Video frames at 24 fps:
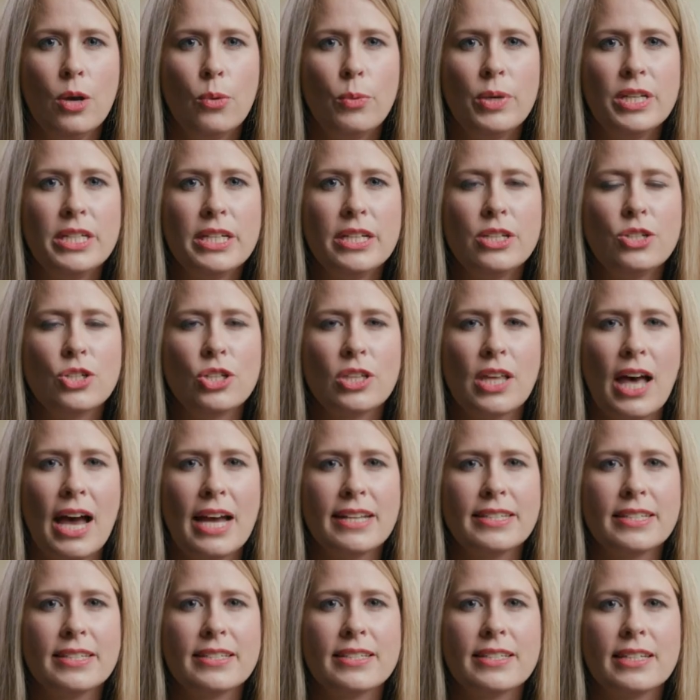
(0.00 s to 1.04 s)
We teach
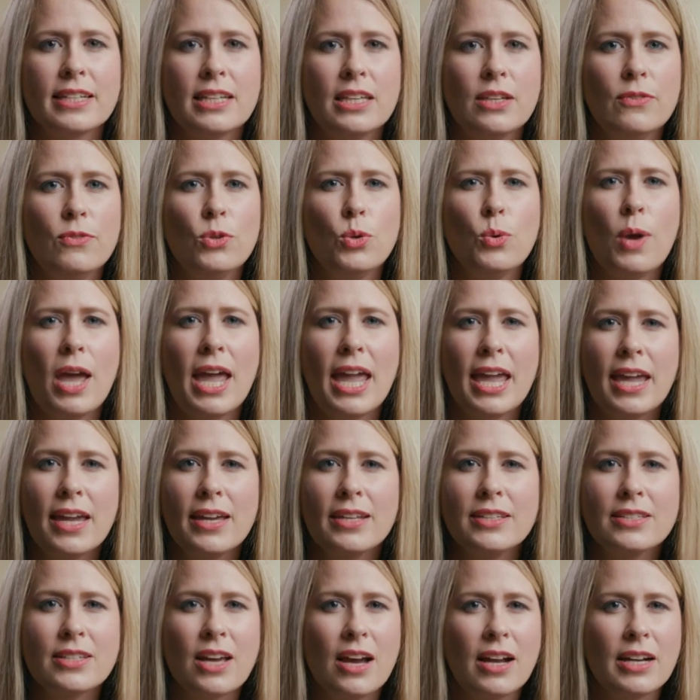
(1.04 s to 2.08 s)
classes that give you
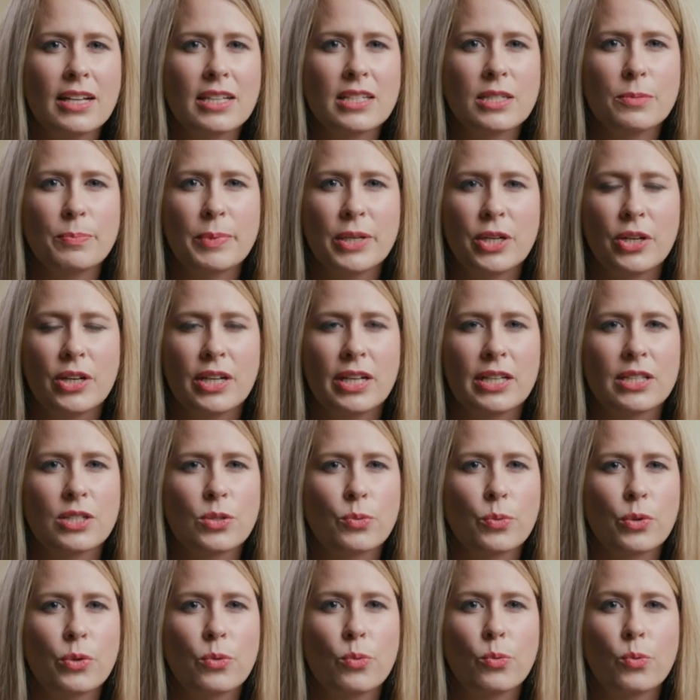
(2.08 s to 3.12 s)
hands-on
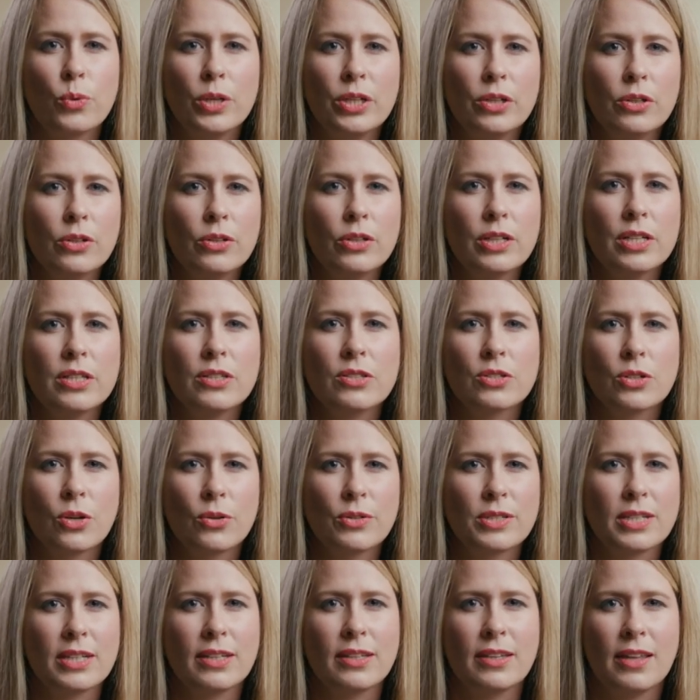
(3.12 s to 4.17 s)
experience with real
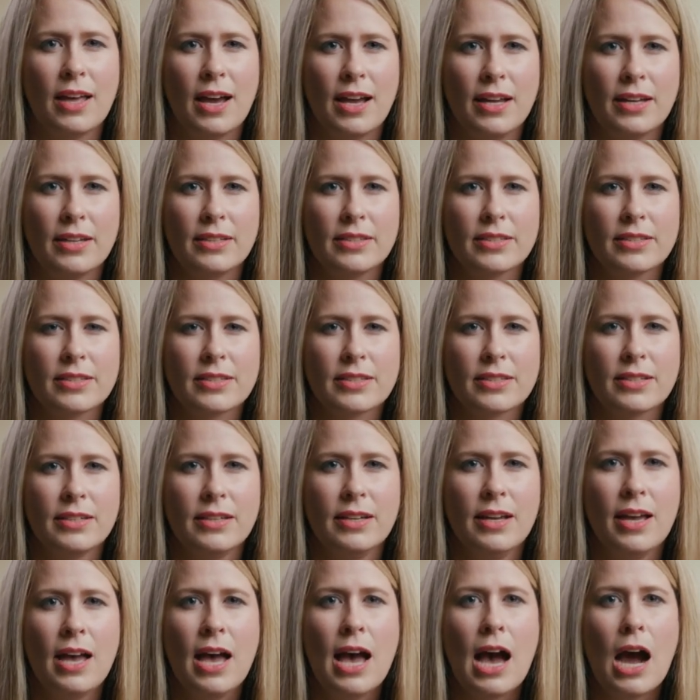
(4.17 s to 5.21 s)
consulting clients.
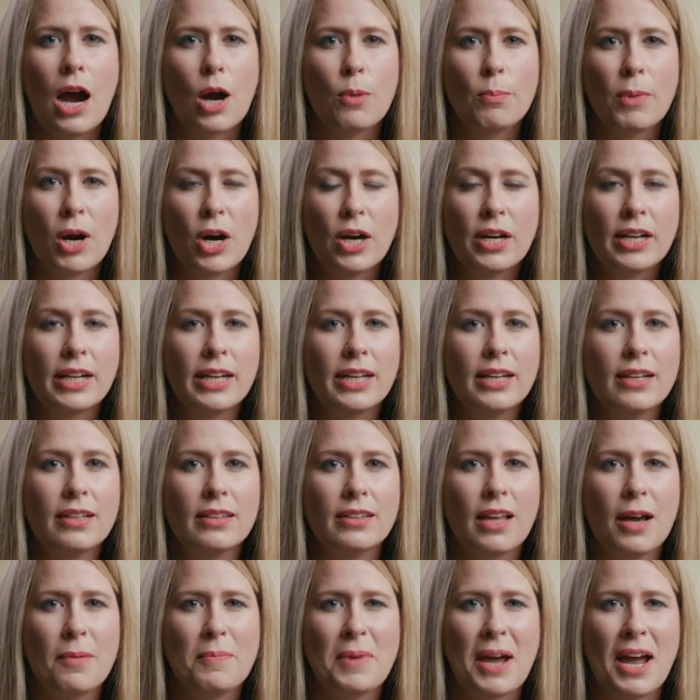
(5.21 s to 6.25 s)
Our marketing
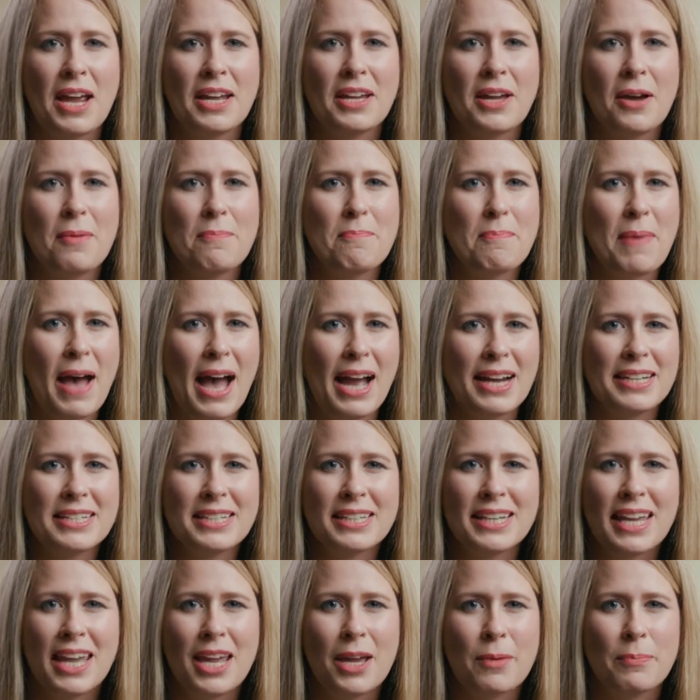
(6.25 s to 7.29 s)
alumni come back to
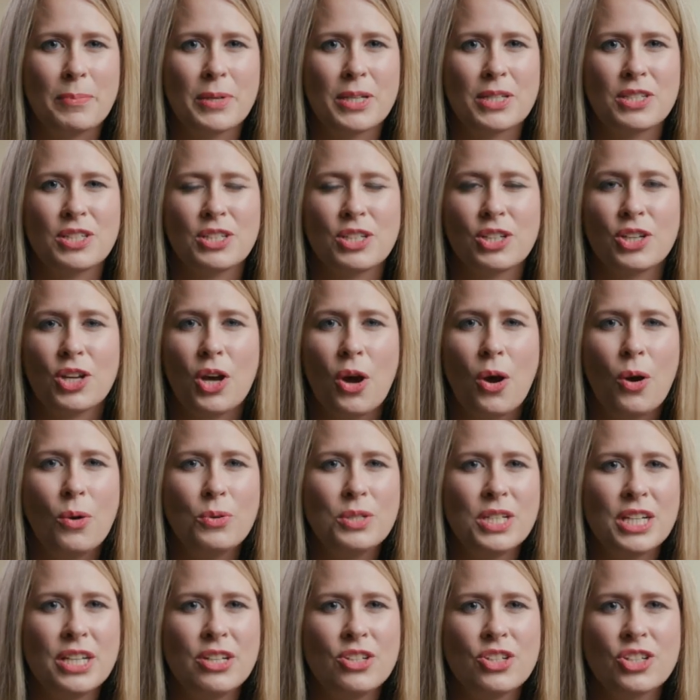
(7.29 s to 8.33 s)
campus to
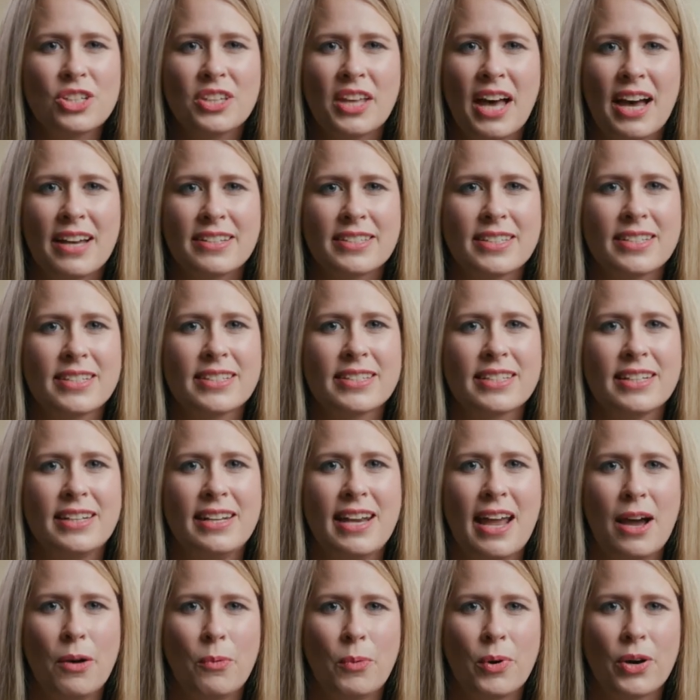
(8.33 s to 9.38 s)
co-teach classes and
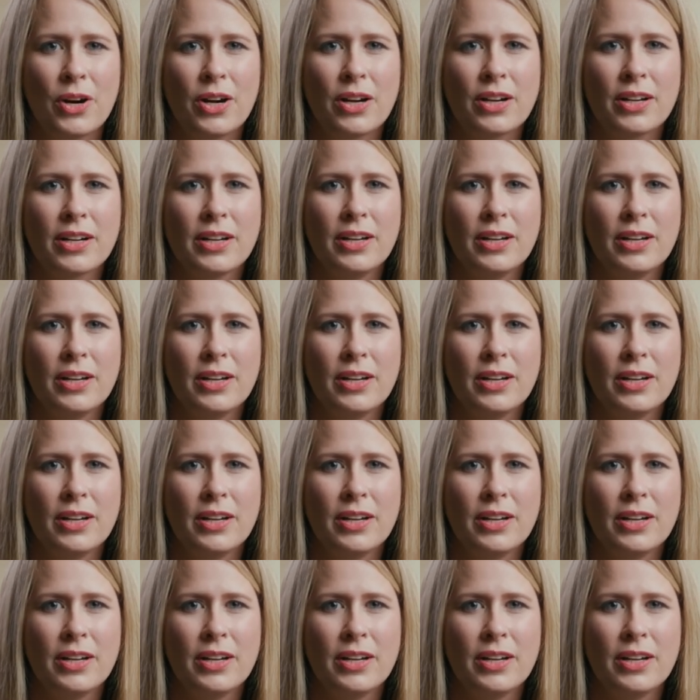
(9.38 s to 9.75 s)
network